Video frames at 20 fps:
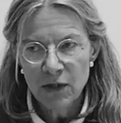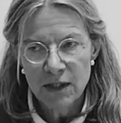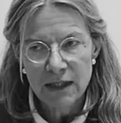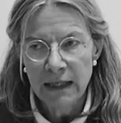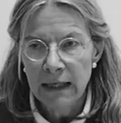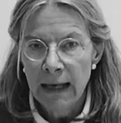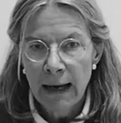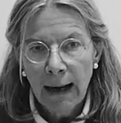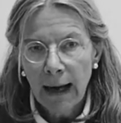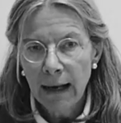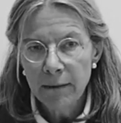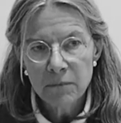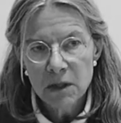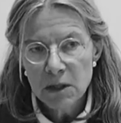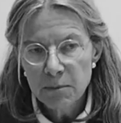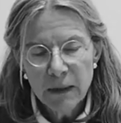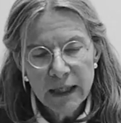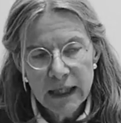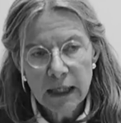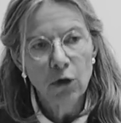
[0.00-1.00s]
see, I'm
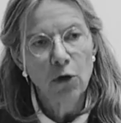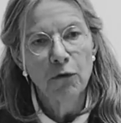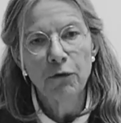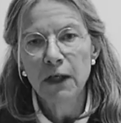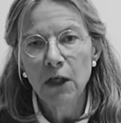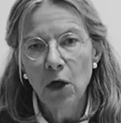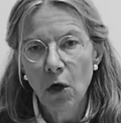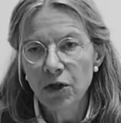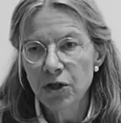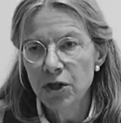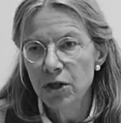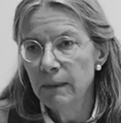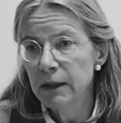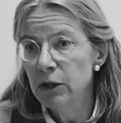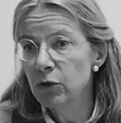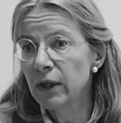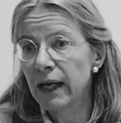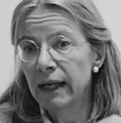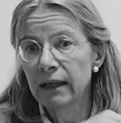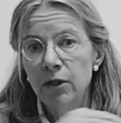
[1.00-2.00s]
speaking of ecology, but
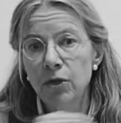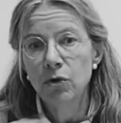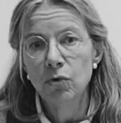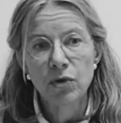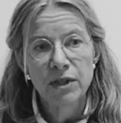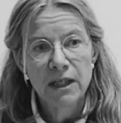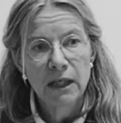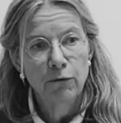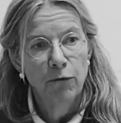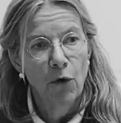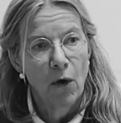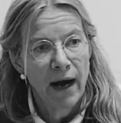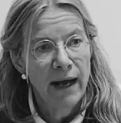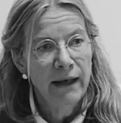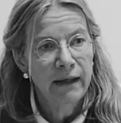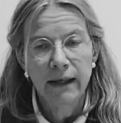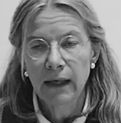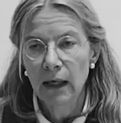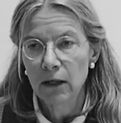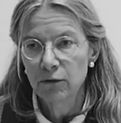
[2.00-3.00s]
you can use it for
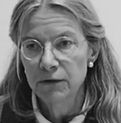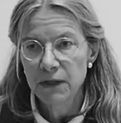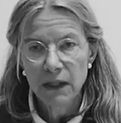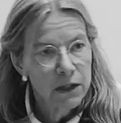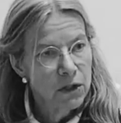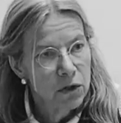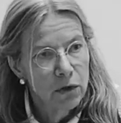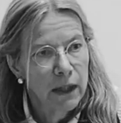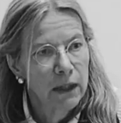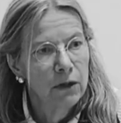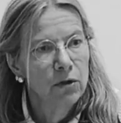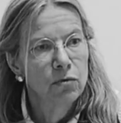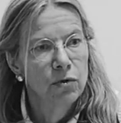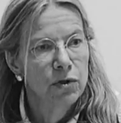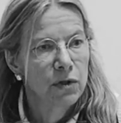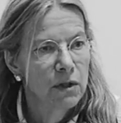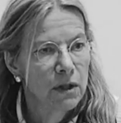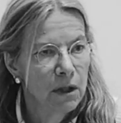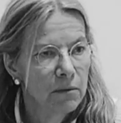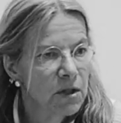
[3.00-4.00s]
any kind of things. You can do
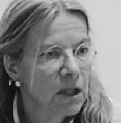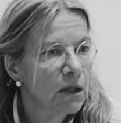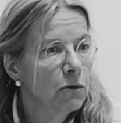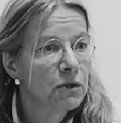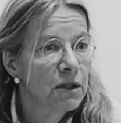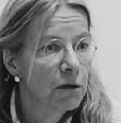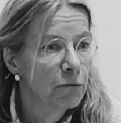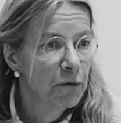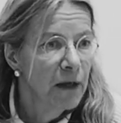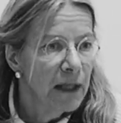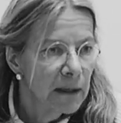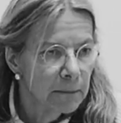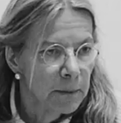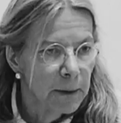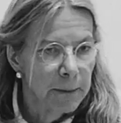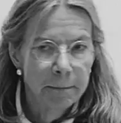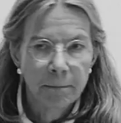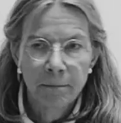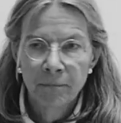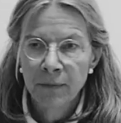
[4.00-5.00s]
the same thing with a film.
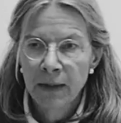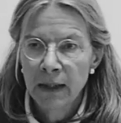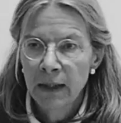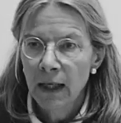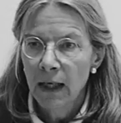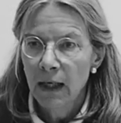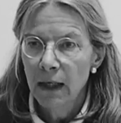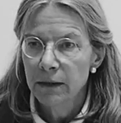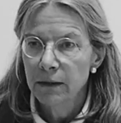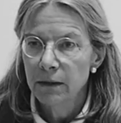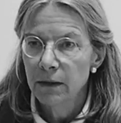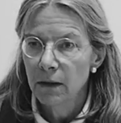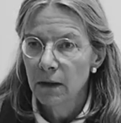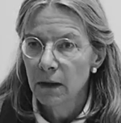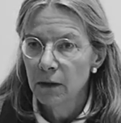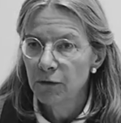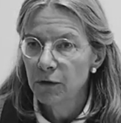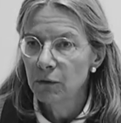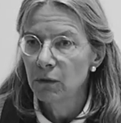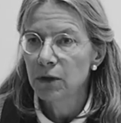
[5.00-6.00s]
And
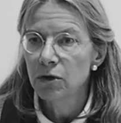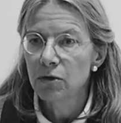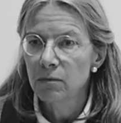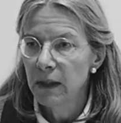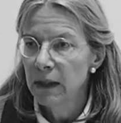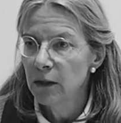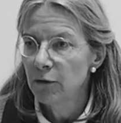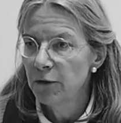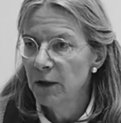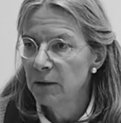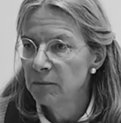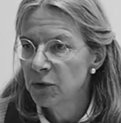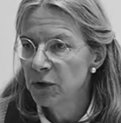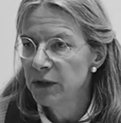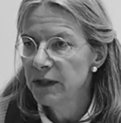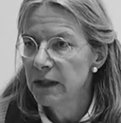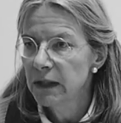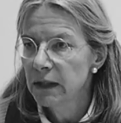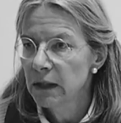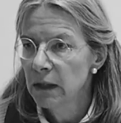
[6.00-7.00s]
if you want to make a film
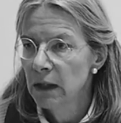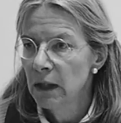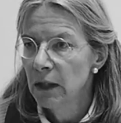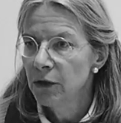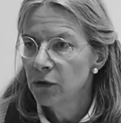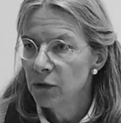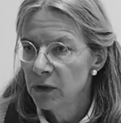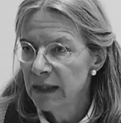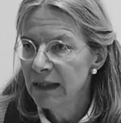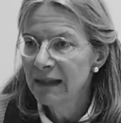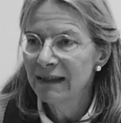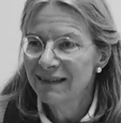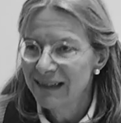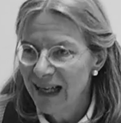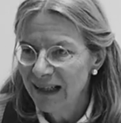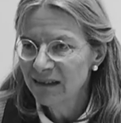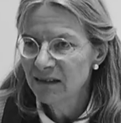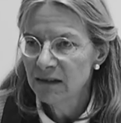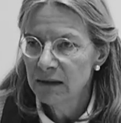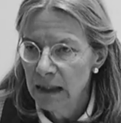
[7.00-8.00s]
critic, you take
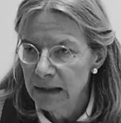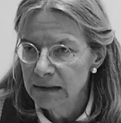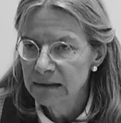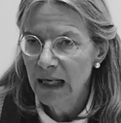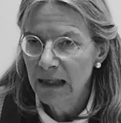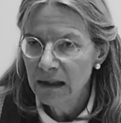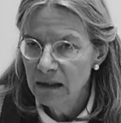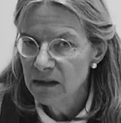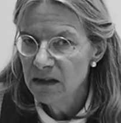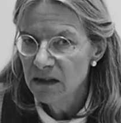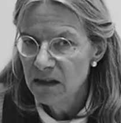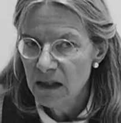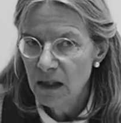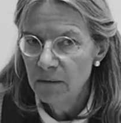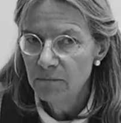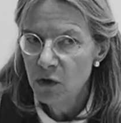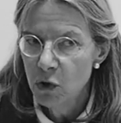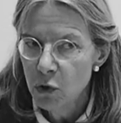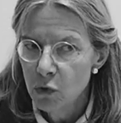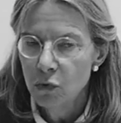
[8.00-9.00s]
exactly the
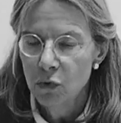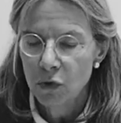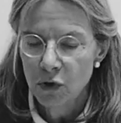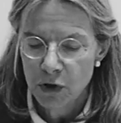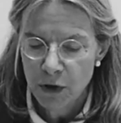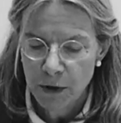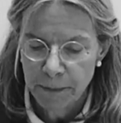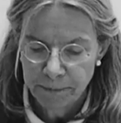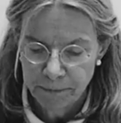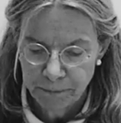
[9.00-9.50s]
same tools.